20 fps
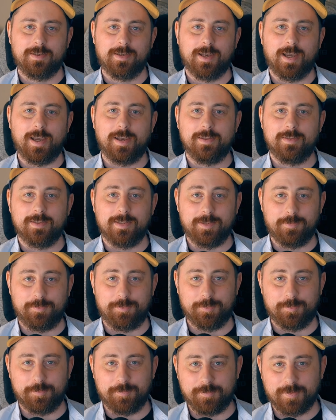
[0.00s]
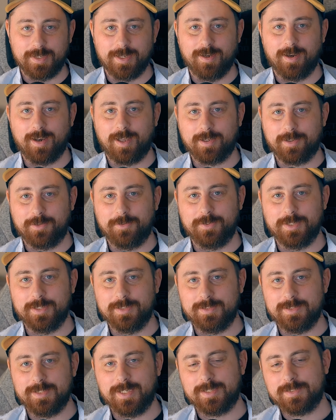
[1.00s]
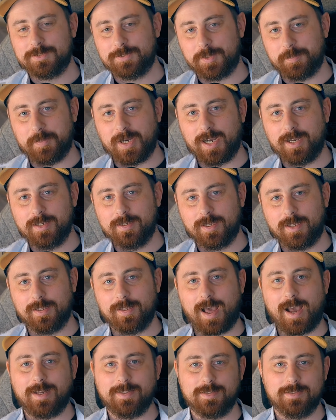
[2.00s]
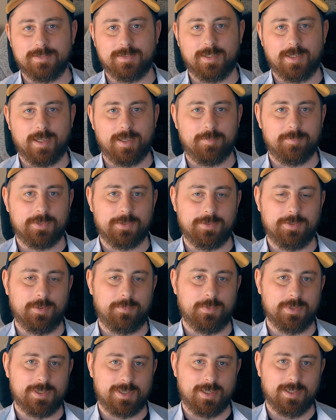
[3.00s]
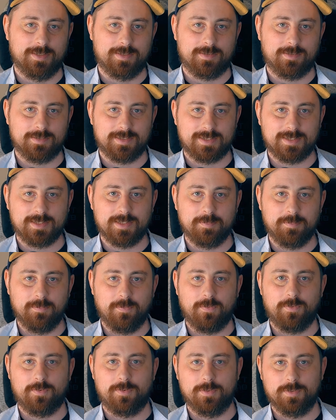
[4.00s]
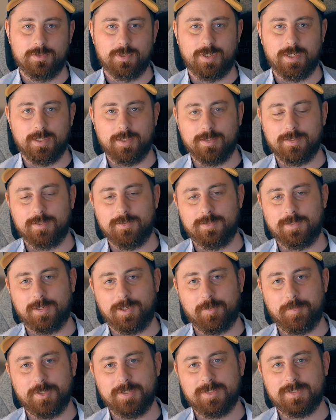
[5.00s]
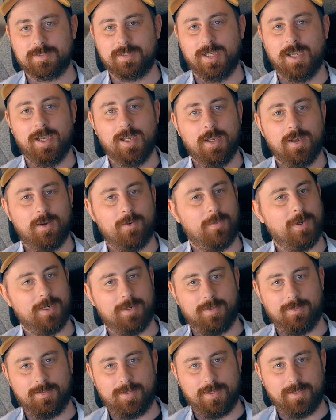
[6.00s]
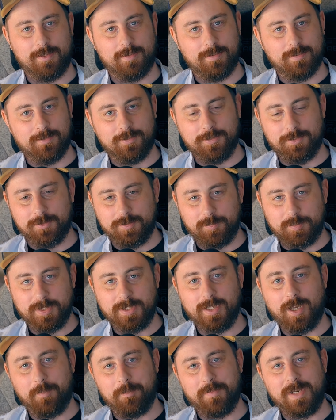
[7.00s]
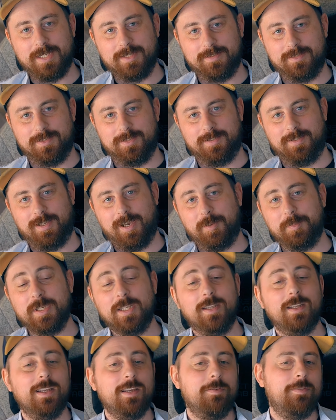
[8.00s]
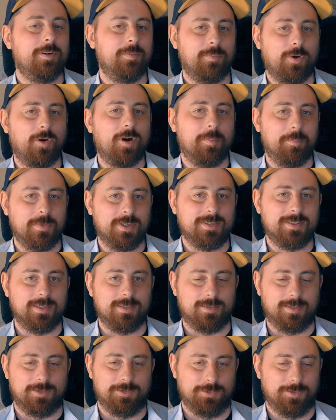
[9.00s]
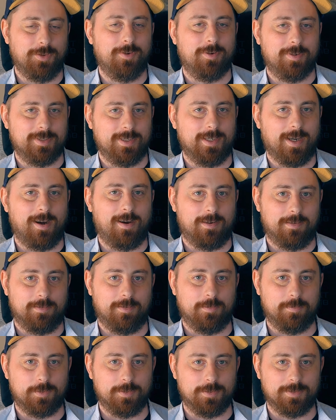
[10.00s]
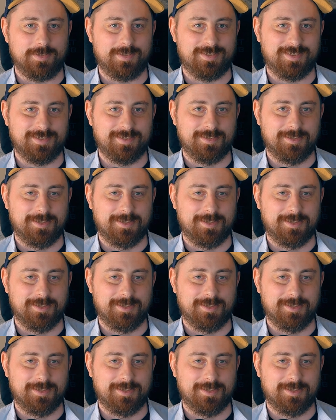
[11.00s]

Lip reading: And if you feel like going the extra mile and adding the game to your wishlist on Steam through the link in the comments, well, then you'd be amazing. I mean, even more amazing than you already are, of course.